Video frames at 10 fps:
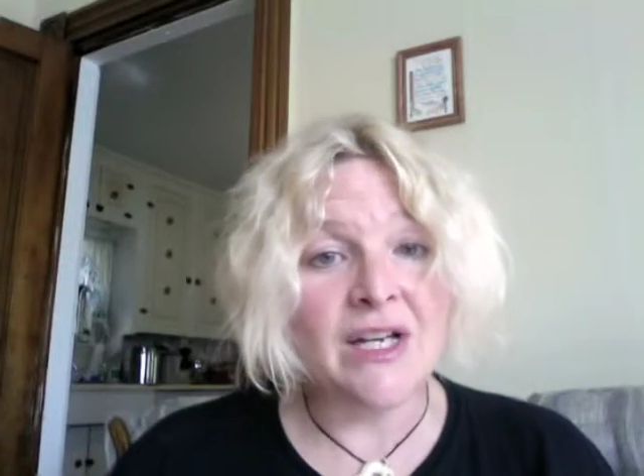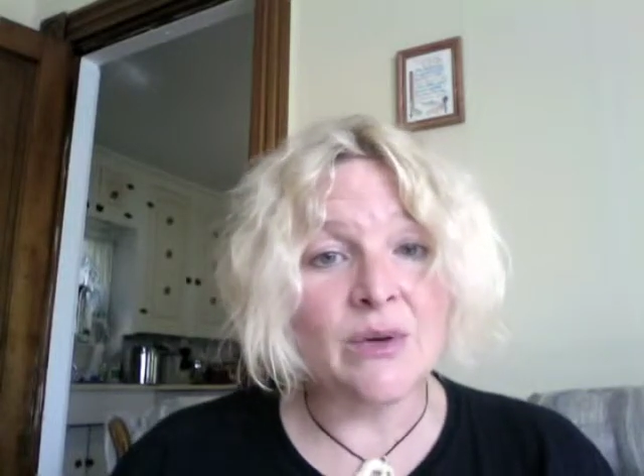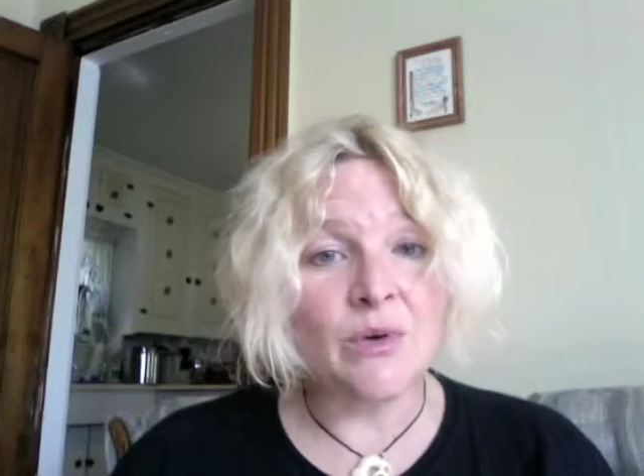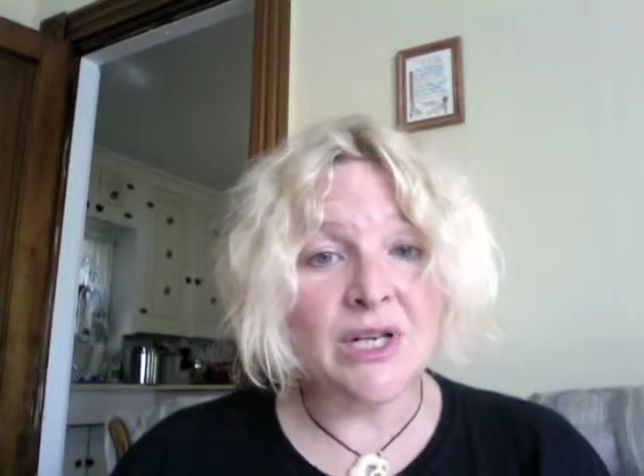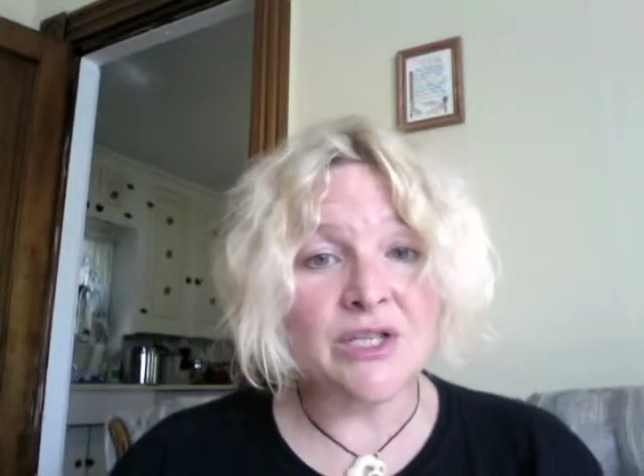
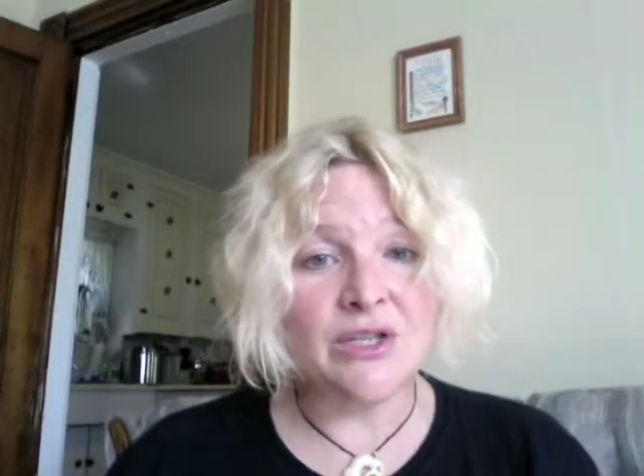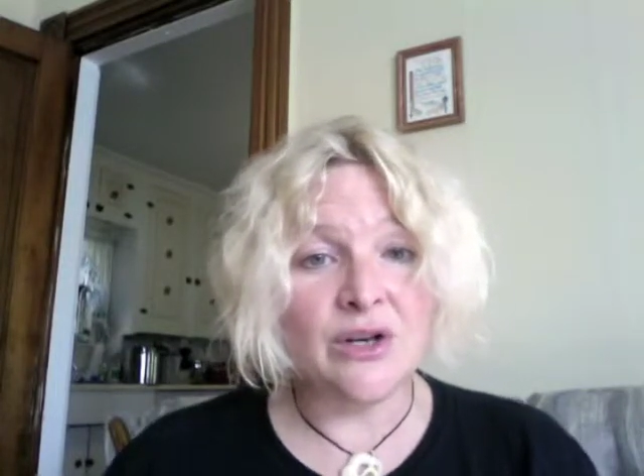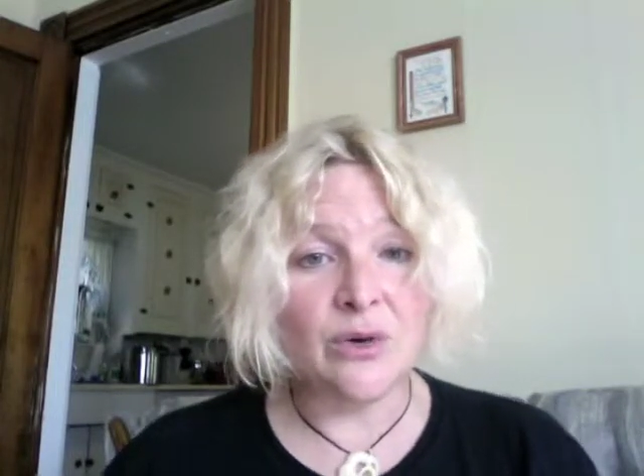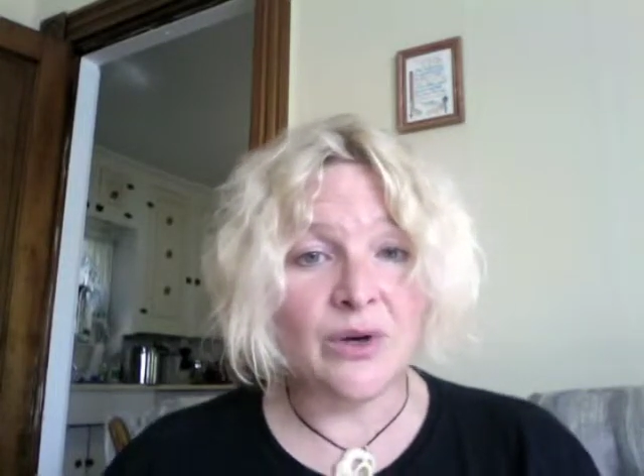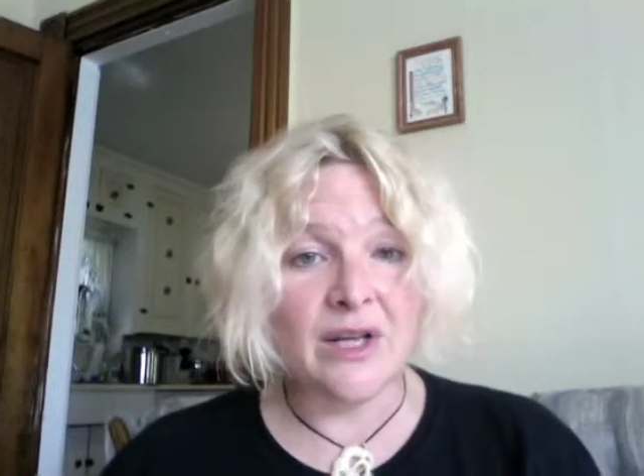He wanted to
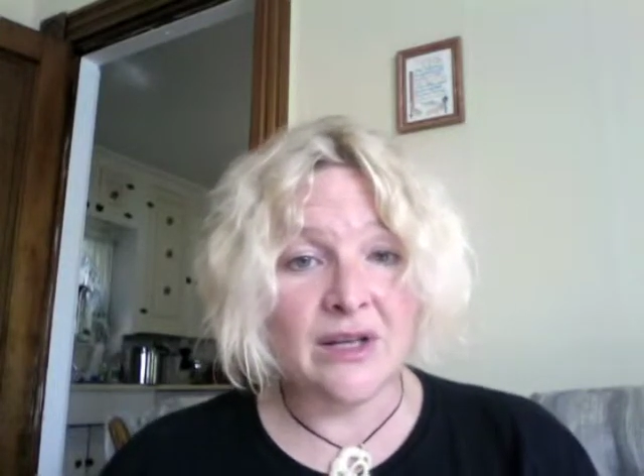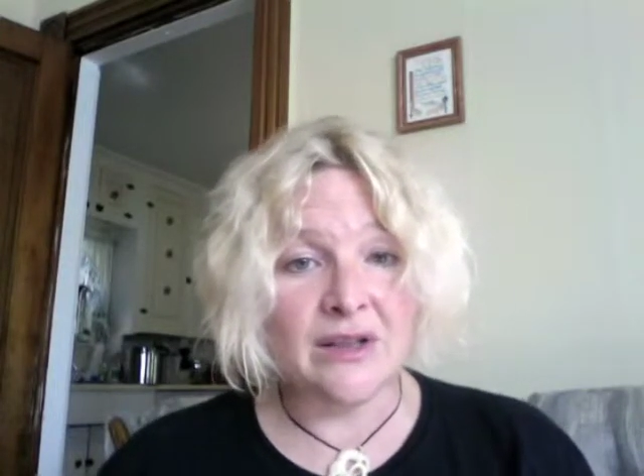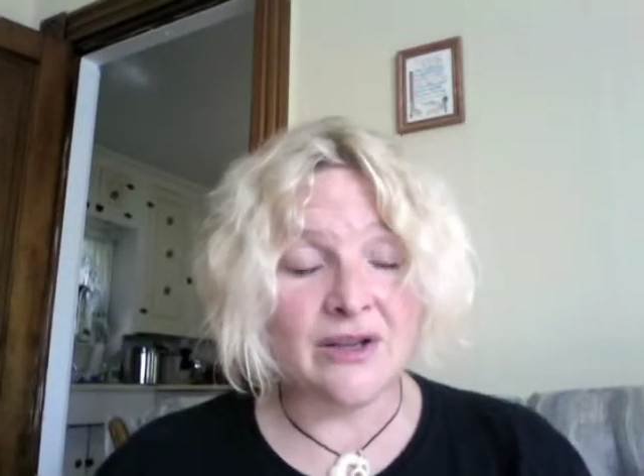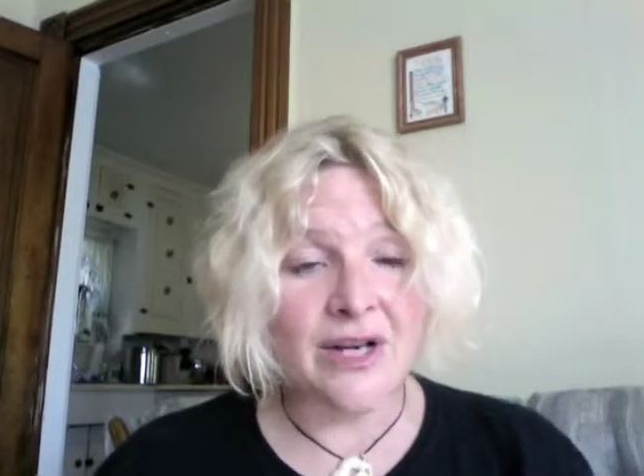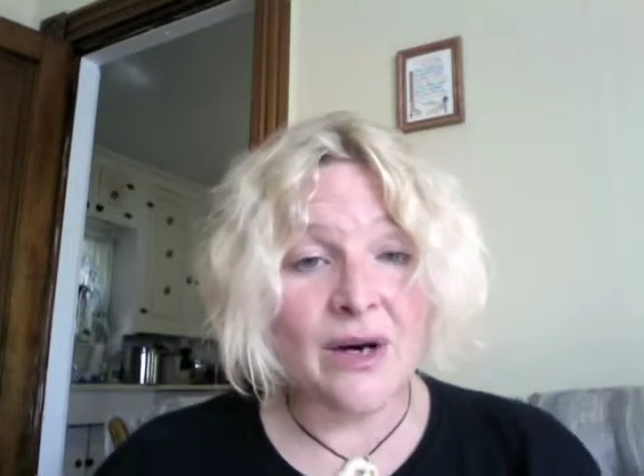know
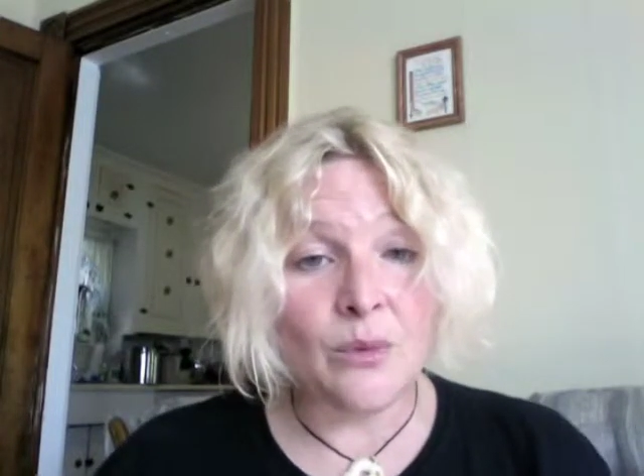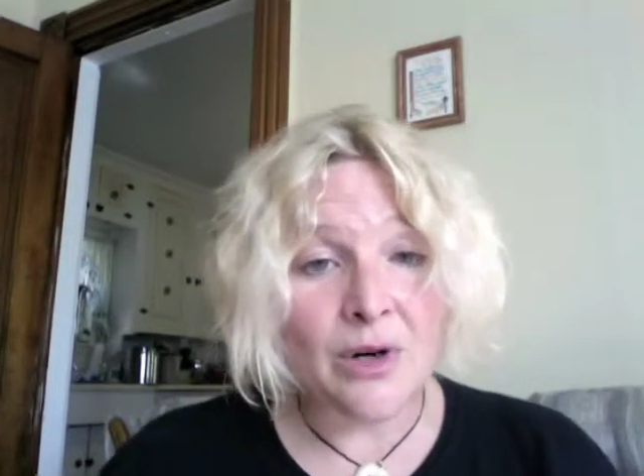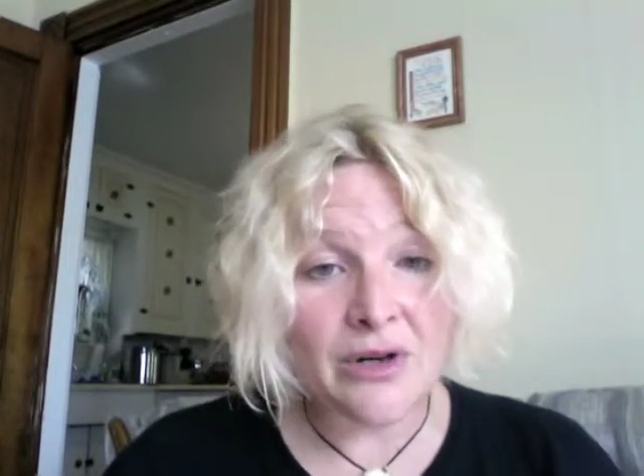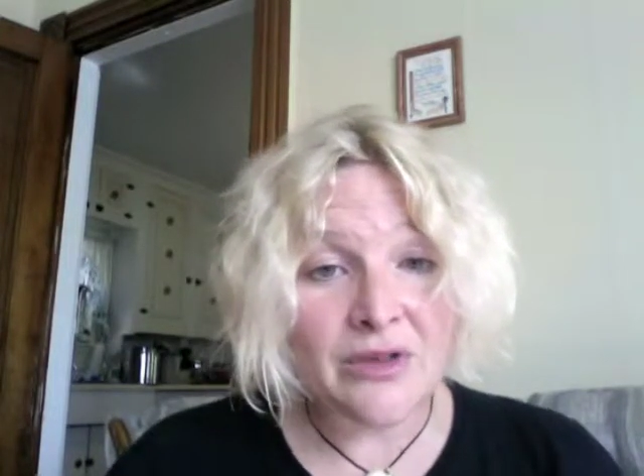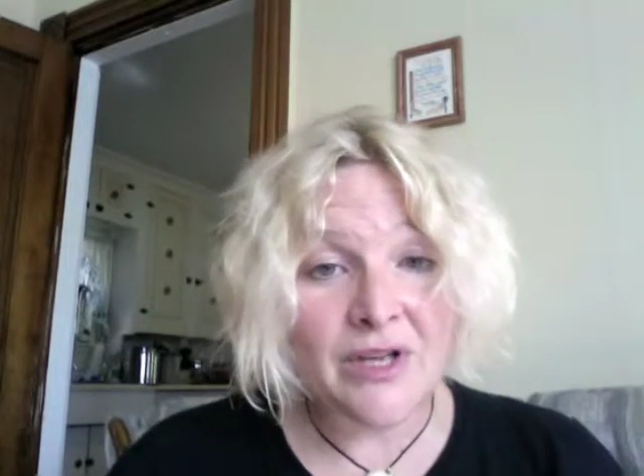their net
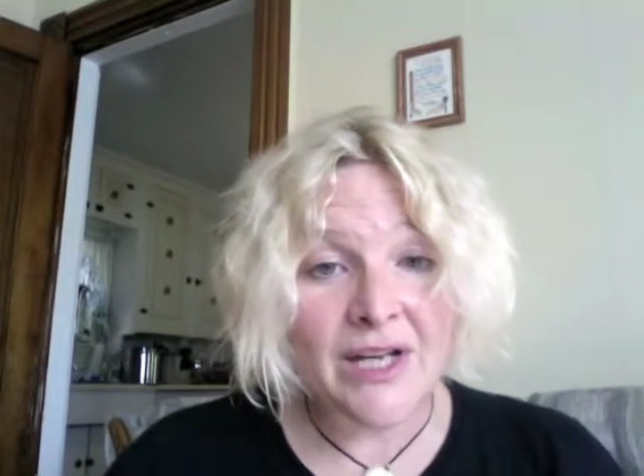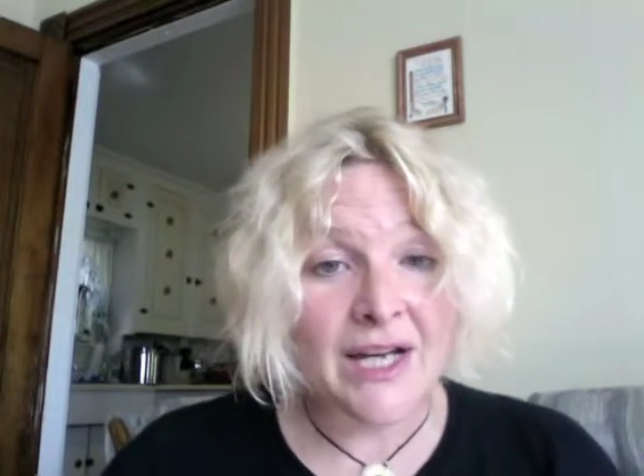worth